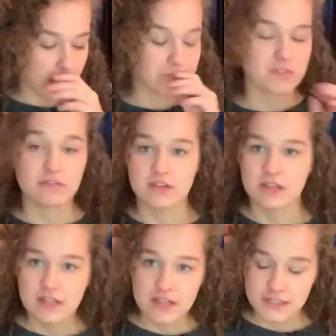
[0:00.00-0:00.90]
The
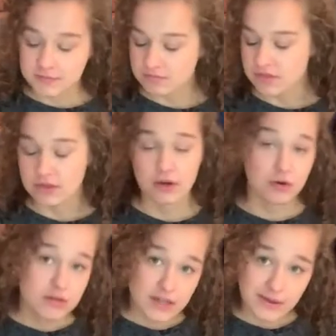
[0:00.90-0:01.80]
vanilla, the
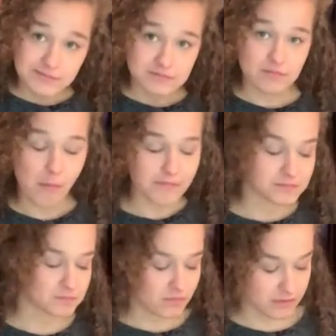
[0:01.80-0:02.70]
coconut
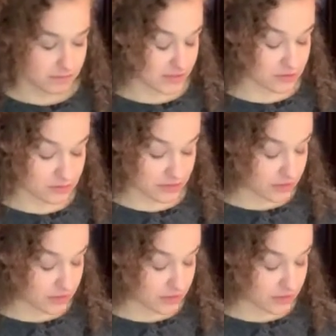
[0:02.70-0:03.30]
makes a really